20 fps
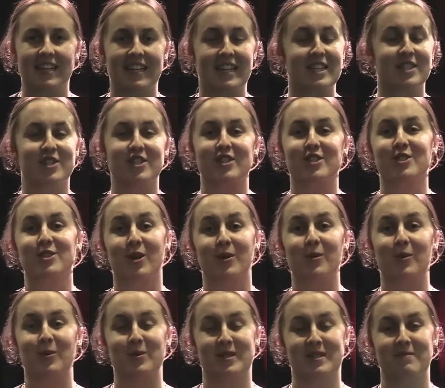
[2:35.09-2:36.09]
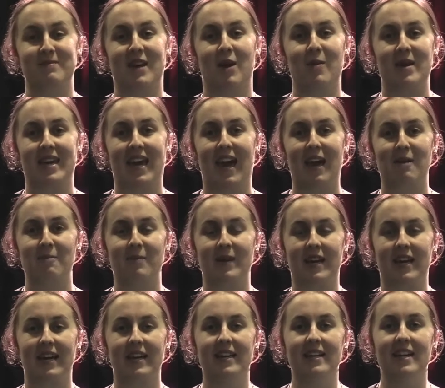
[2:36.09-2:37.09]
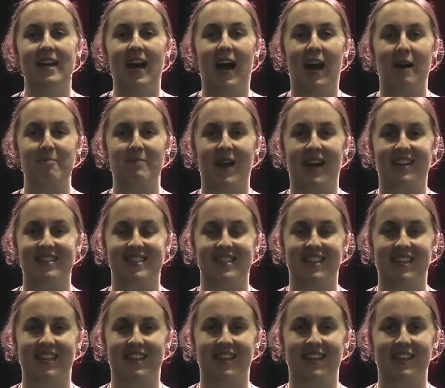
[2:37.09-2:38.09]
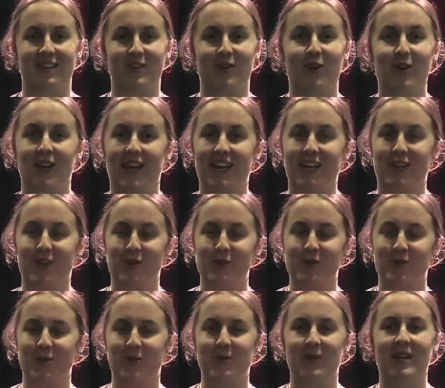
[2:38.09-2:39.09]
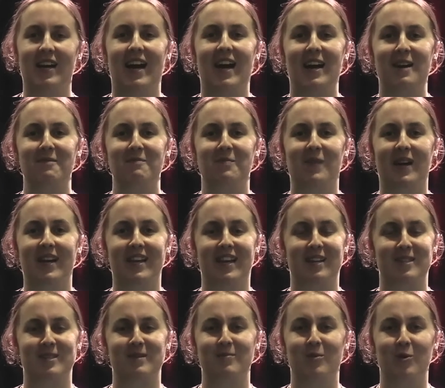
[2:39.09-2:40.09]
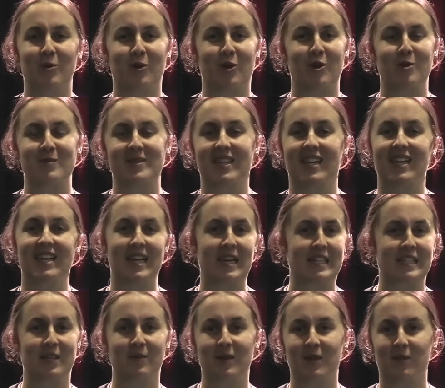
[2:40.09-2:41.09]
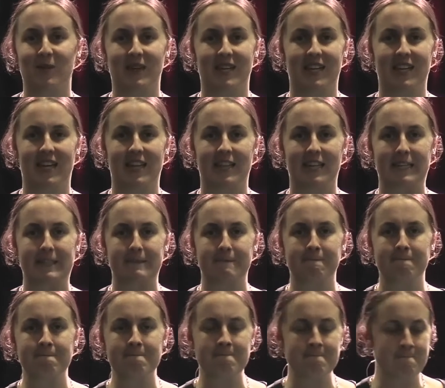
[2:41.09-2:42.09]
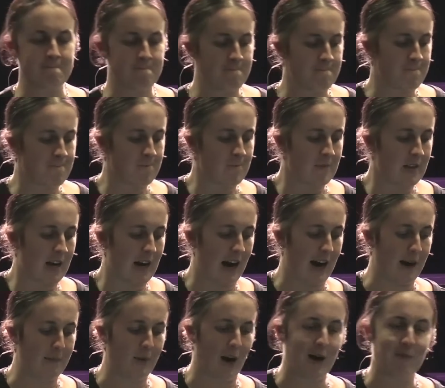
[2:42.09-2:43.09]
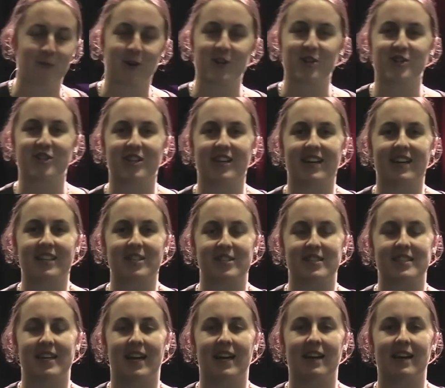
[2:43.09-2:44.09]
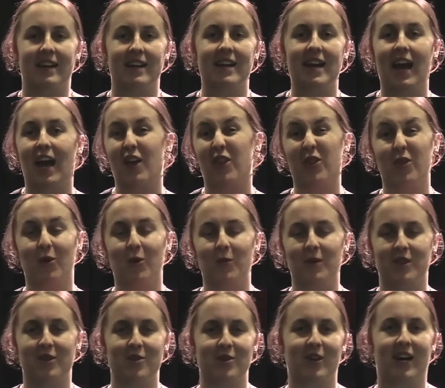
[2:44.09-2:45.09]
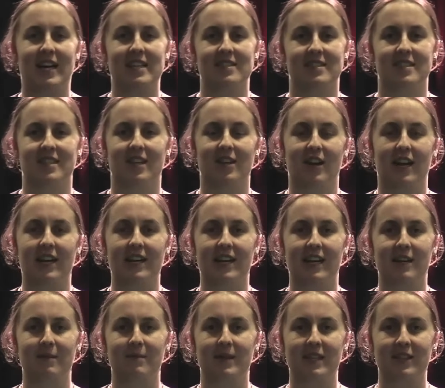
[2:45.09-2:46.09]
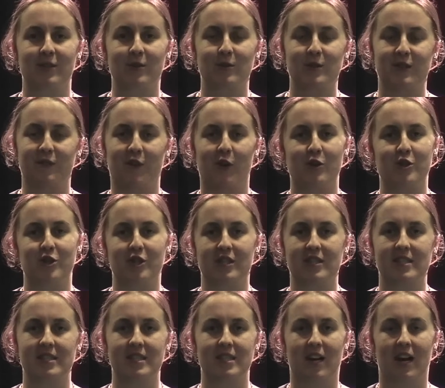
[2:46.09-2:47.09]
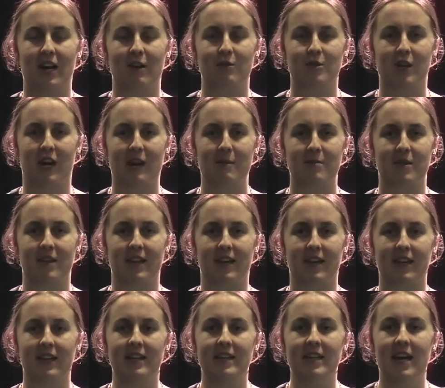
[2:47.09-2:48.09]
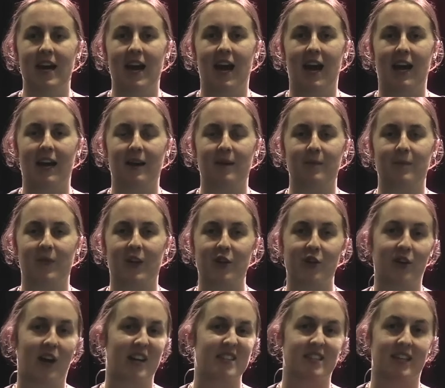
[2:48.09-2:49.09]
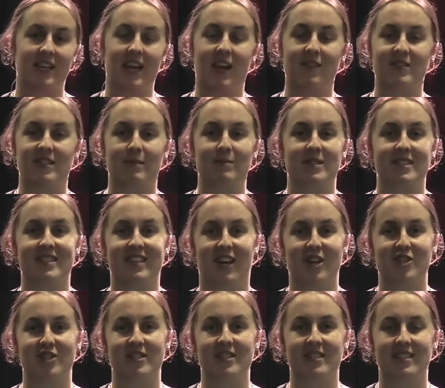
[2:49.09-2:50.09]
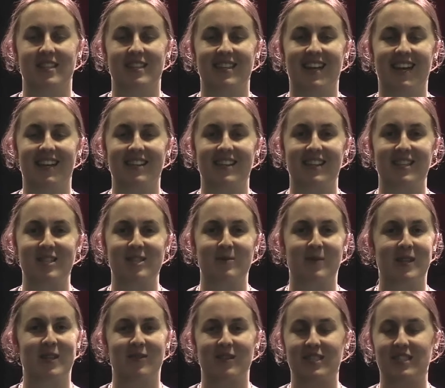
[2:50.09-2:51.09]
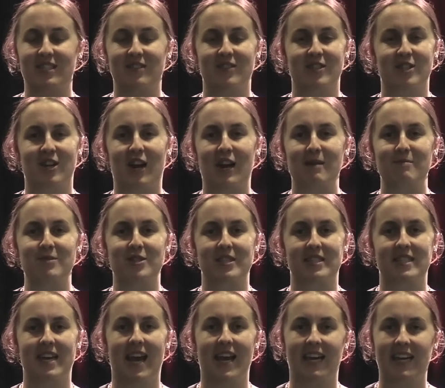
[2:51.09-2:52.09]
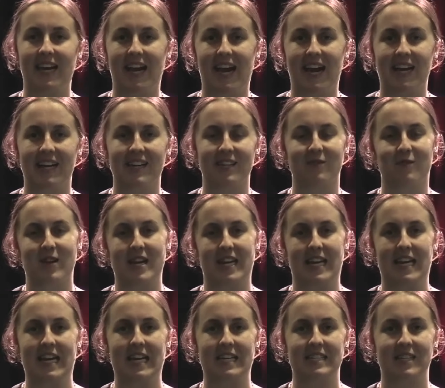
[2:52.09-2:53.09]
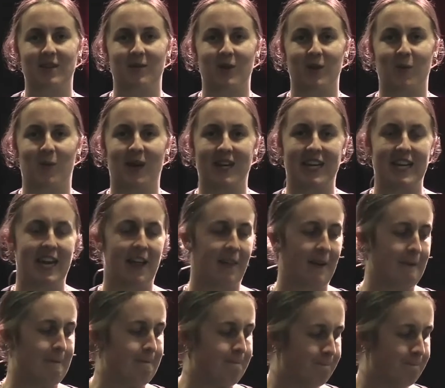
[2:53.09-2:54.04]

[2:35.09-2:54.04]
it is just so awesome that we can be back together, not like usual, but in our small groups connecting with one another. I want to share just a thought with you guys tonight, a little devotion style type thing, that you guys can have some discussions in and then spend the rest of the time just hanging out and reconnecting with one another.